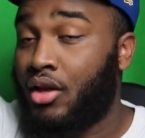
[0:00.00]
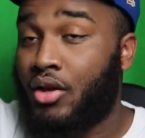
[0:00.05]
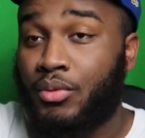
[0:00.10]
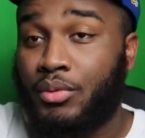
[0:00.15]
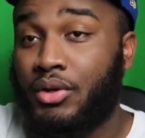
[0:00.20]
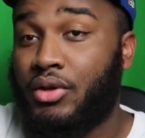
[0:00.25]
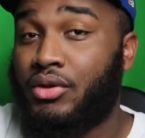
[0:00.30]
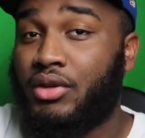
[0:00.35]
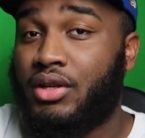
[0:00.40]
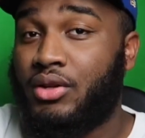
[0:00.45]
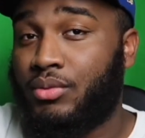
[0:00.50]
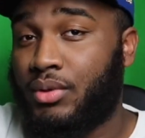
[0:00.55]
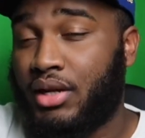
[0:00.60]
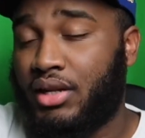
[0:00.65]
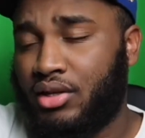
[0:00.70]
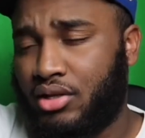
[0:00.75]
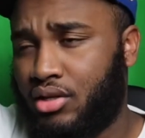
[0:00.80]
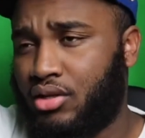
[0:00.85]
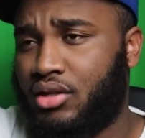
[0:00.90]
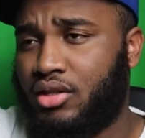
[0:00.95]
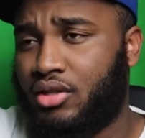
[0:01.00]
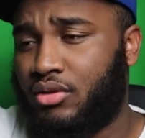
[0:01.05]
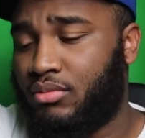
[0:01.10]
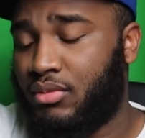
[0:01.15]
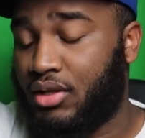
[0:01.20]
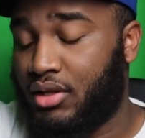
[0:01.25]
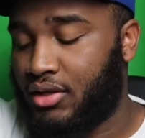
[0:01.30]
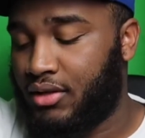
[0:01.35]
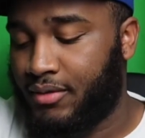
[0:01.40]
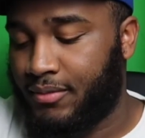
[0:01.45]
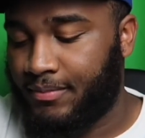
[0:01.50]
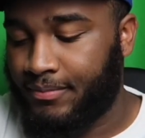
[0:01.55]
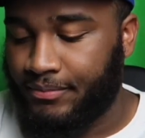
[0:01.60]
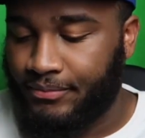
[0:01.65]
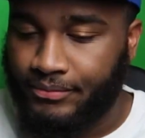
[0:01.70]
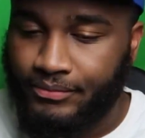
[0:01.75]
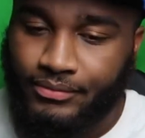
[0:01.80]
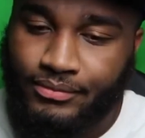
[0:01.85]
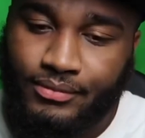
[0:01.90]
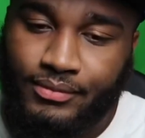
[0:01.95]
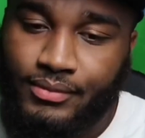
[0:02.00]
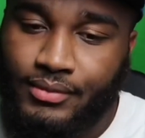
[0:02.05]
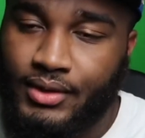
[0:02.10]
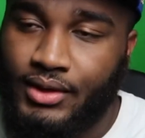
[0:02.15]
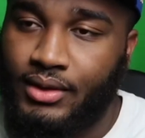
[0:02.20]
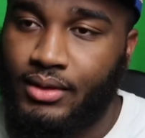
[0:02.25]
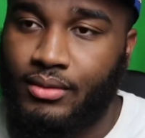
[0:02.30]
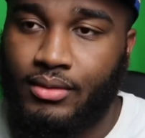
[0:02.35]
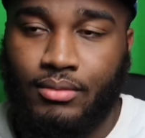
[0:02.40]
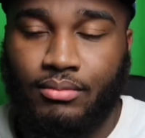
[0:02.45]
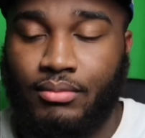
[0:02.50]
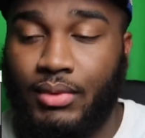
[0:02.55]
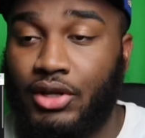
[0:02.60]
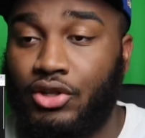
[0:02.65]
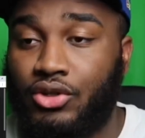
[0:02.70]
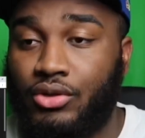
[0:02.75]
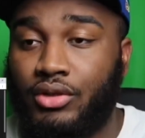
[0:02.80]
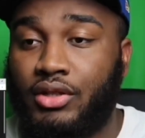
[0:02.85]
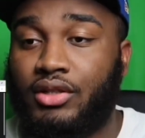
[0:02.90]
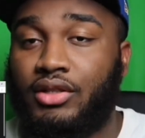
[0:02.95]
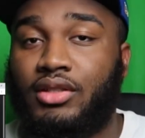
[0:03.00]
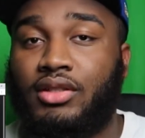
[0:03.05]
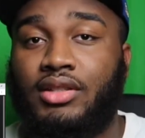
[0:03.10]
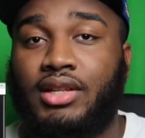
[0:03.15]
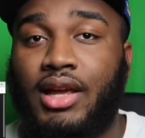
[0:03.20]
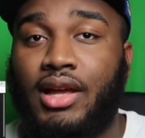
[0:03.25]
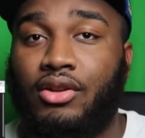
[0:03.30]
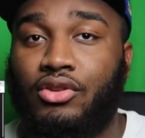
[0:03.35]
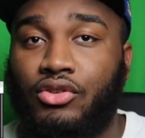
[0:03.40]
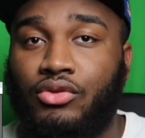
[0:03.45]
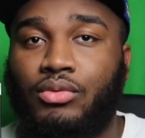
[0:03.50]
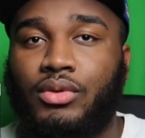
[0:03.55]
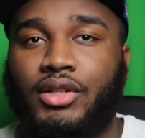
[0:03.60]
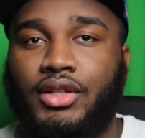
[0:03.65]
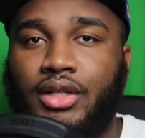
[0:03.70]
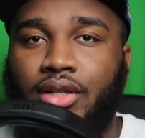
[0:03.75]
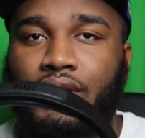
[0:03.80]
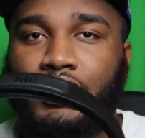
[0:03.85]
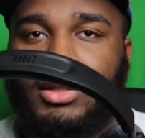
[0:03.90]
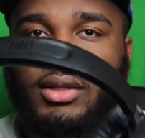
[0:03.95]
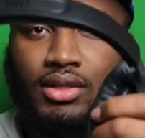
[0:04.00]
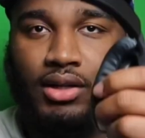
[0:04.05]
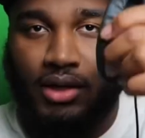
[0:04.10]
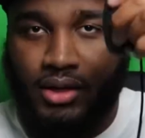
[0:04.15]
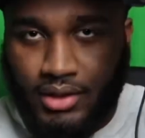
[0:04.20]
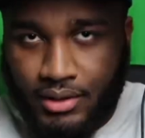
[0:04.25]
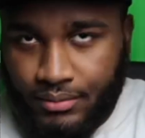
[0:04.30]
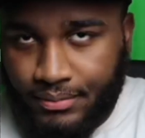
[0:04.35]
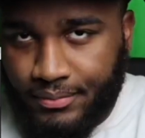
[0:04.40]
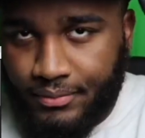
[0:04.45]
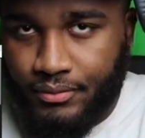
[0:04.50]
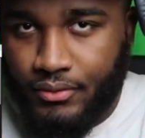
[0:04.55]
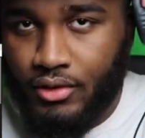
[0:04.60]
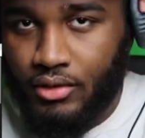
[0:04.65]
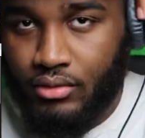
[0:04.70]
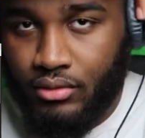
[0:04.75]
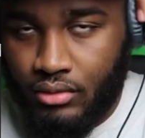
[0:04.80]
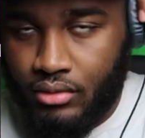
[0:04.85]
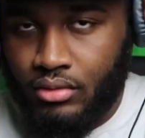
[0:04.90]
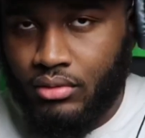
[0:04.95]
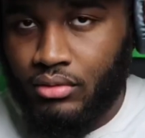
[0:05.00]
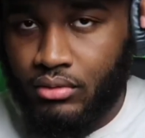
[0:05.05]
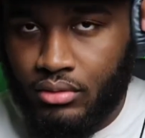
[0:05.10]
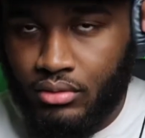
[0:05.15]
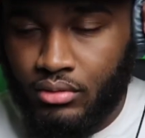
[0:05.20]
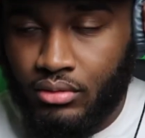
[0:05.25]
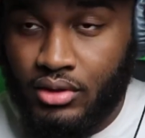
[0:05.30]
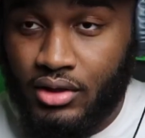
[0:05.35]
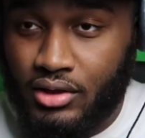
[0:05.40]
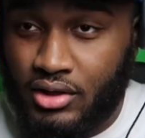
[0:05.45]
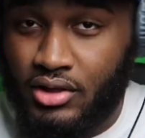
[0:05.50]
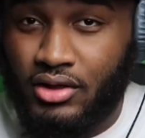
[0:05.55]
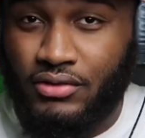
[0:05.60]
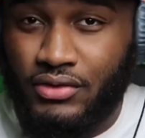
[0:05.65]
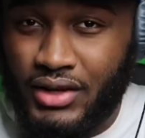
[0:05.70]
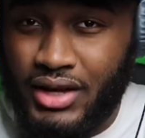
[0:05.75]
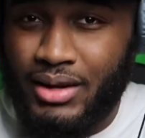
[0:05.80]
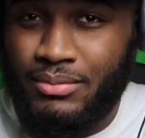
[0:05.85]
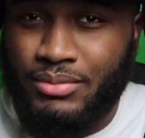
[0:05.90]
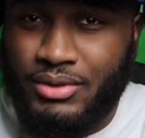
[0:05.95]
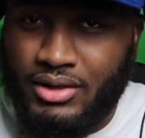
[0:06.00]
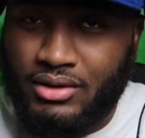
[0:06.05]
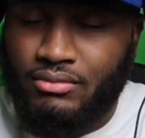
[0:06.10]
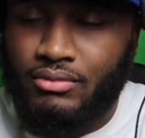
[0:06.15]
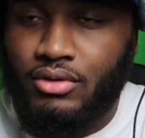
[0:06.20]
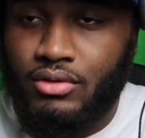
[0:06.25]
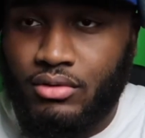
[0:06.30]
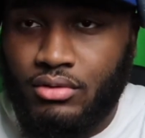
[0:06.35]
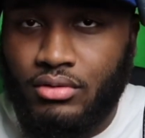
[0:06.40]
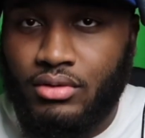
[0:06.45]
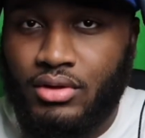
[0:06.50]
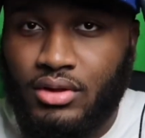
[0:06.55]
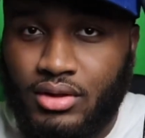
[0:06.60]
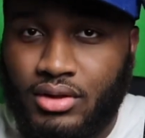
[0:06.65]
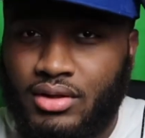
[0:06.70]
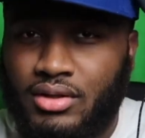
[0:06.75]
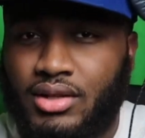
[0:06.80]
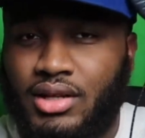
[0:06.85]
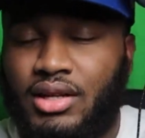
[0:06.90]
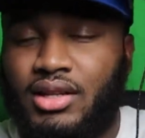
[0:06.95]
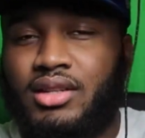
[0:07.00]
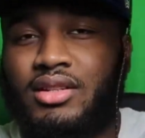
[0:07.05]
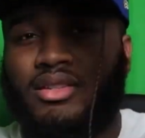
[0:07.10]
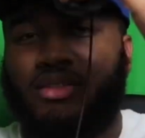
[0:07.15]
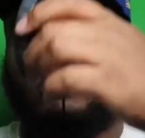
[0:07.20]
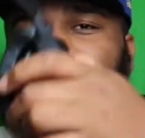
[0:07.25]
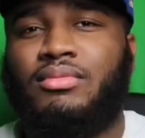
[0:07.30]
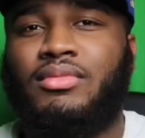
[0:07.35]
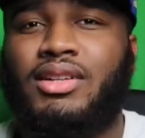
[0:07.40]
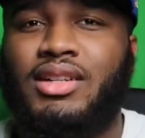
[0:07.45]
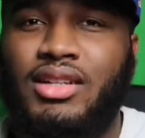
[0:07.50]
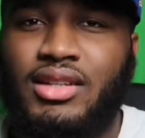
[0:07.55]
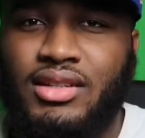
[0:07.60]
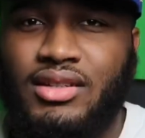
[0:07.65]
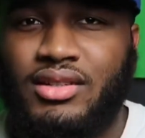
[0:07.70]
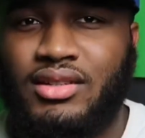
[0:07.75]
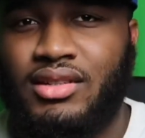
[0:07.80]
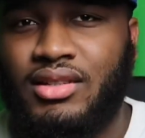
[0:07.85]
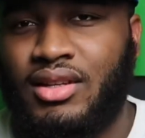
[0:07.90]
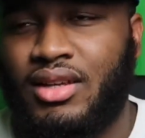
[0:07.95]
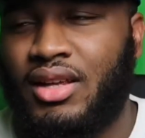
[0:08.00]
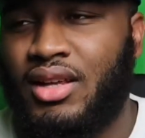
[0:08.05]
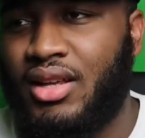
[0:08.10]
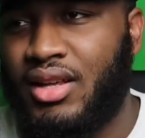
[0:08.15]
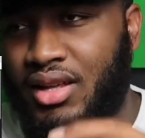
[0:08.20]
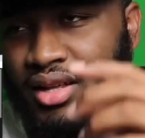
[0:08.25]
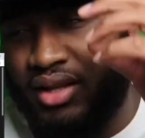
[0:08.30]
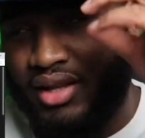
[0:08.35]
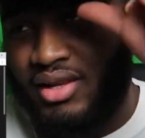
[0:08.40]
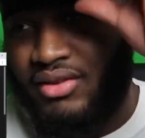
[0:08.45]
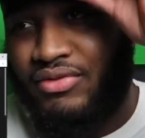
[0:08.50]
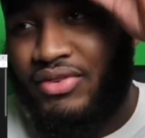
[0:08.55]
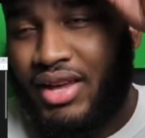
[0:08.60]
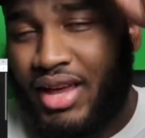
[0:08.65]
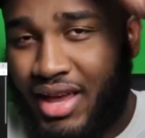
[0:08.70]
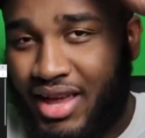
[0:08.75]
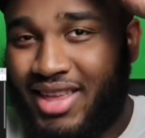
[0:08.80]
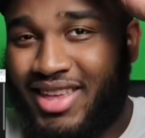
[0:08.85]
we're gonna get right into this, man. Make sure the sound is working this time. Cause if it happened, damn, nigga, if that